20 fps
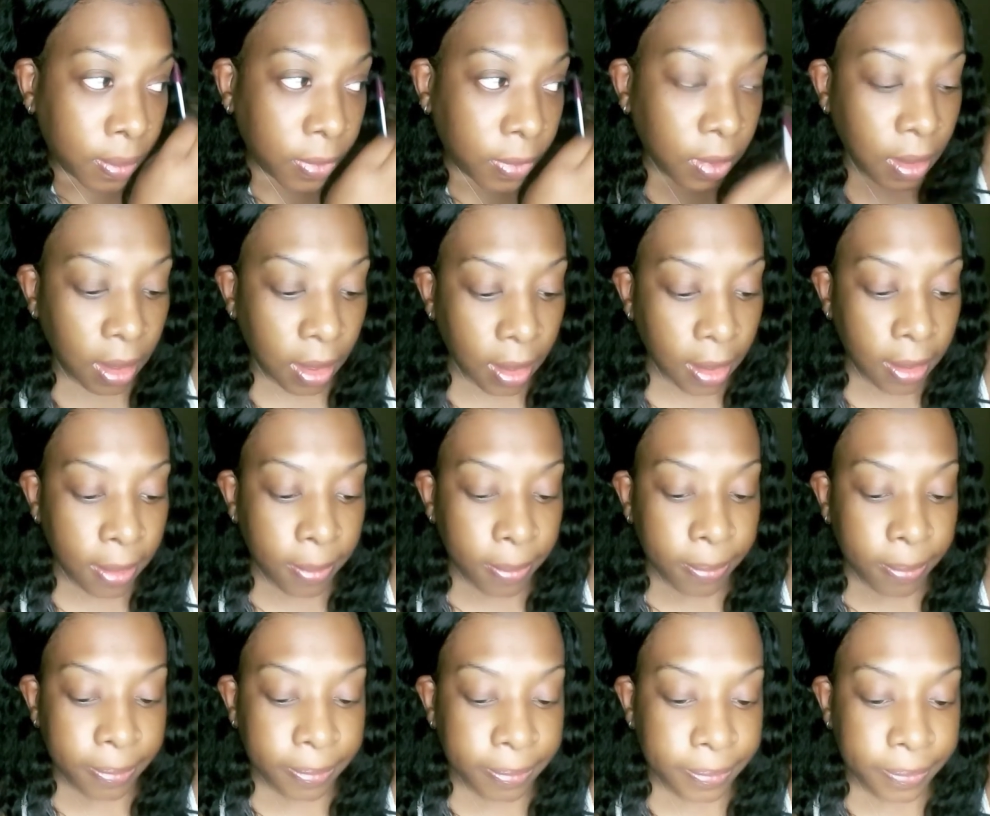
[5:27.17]
Okay.
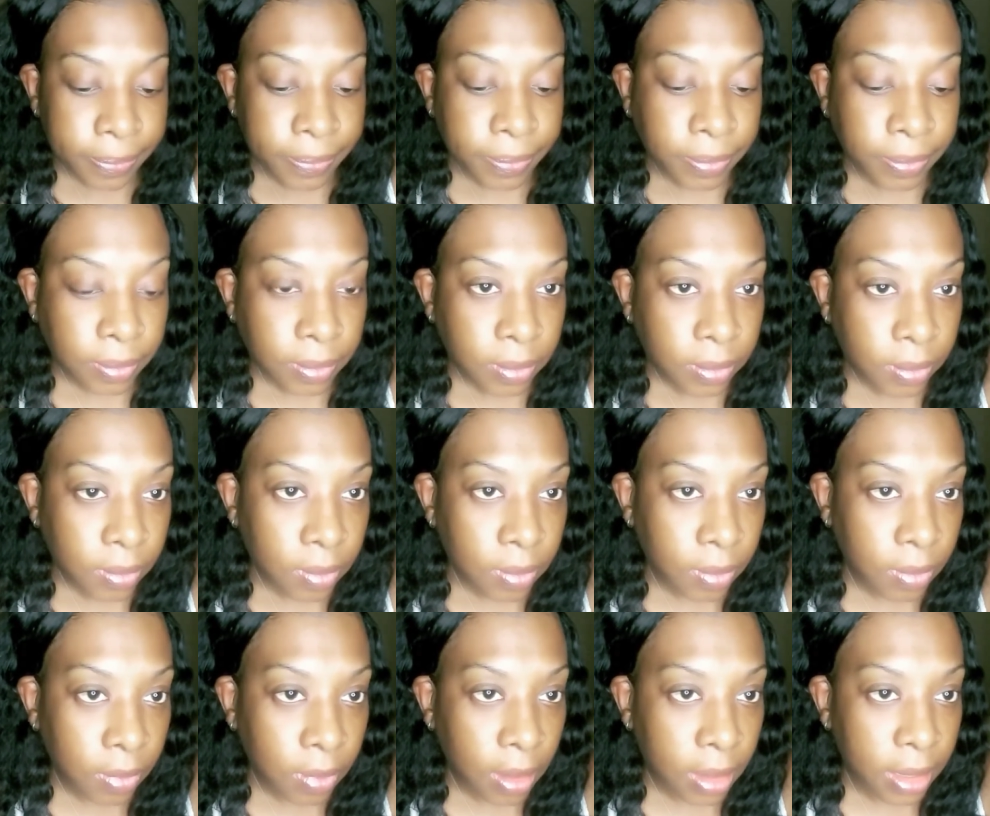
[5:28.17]

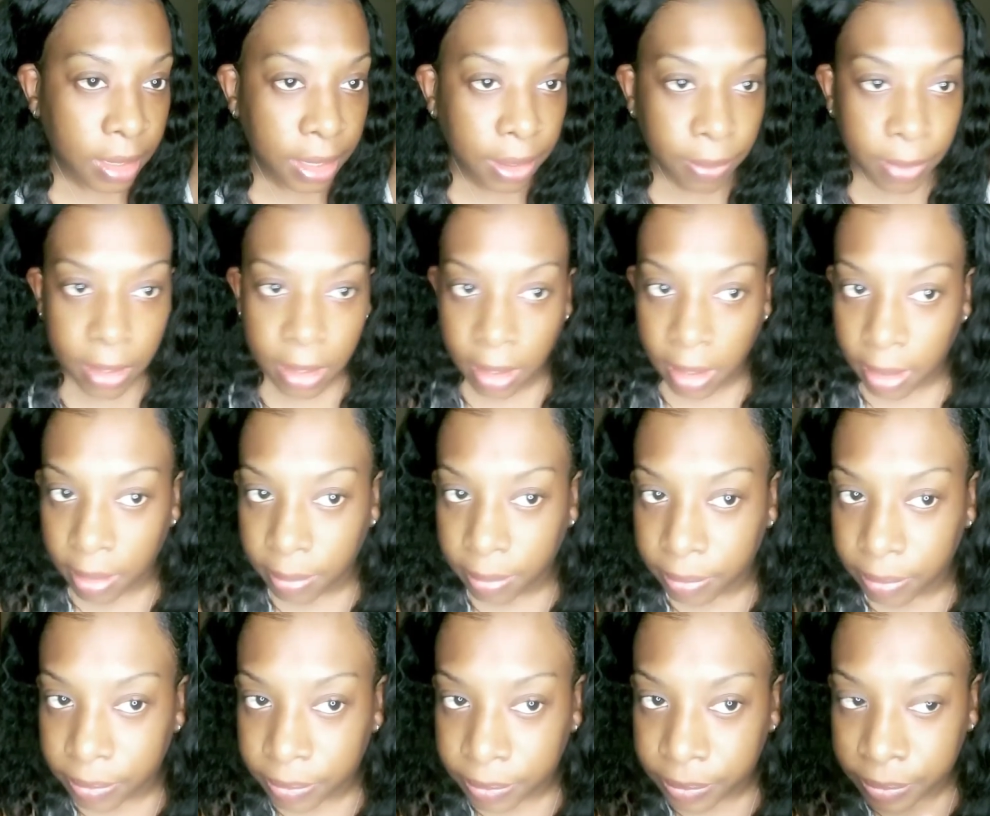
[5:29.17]
And here we go.
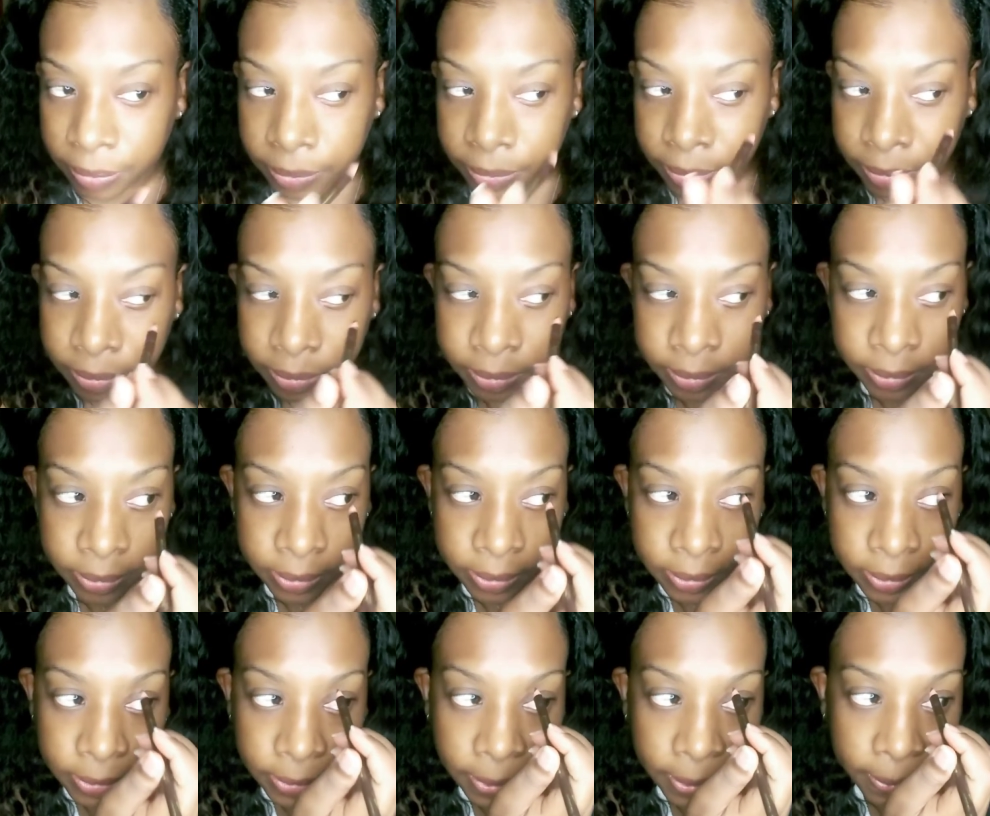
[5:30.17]

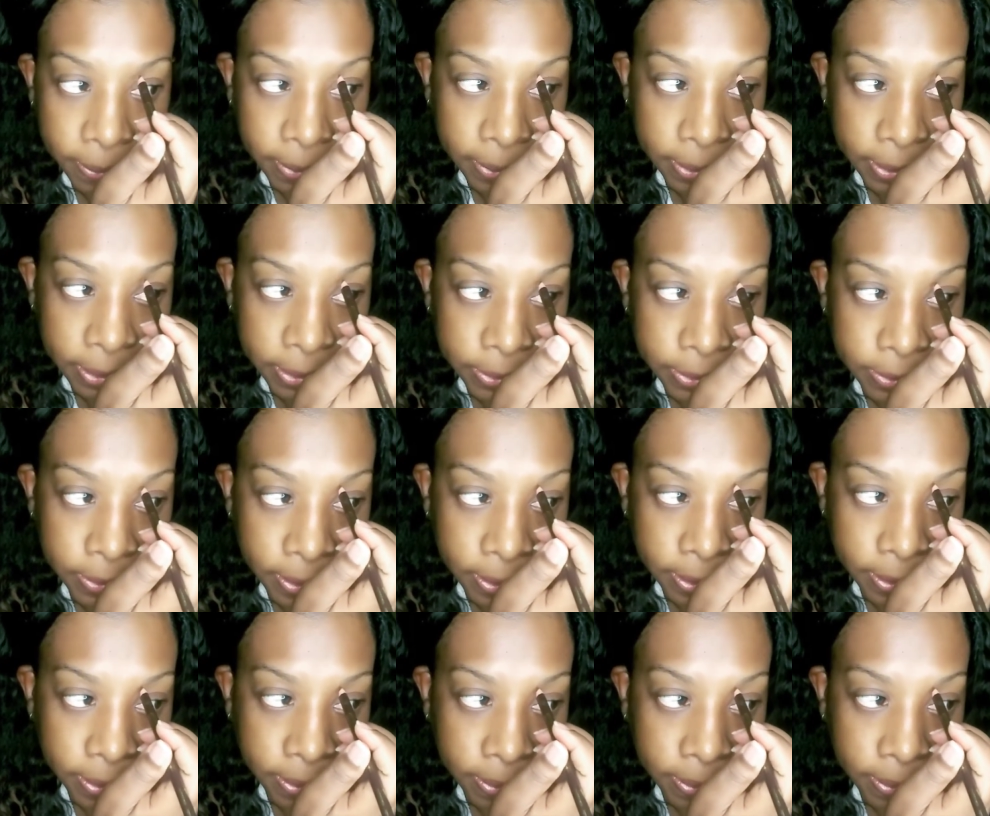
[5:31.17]
I'm going to draw